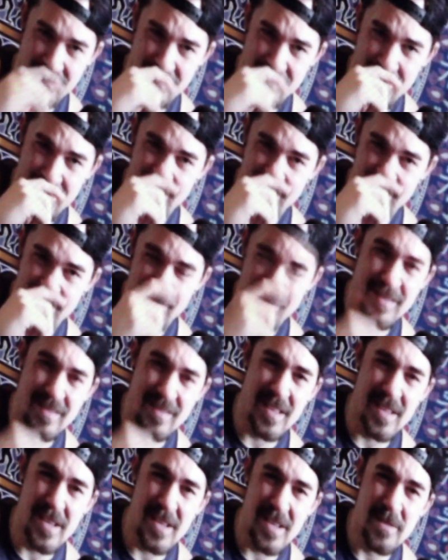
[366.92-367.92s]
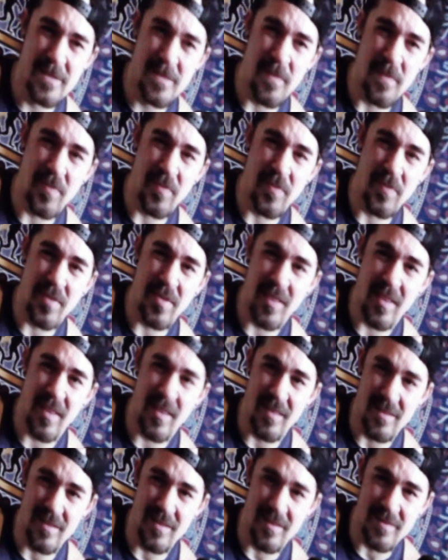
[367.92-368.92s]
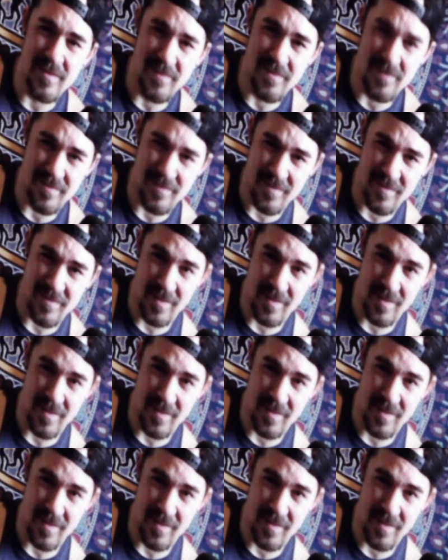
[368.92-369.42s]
The person shown says nothing.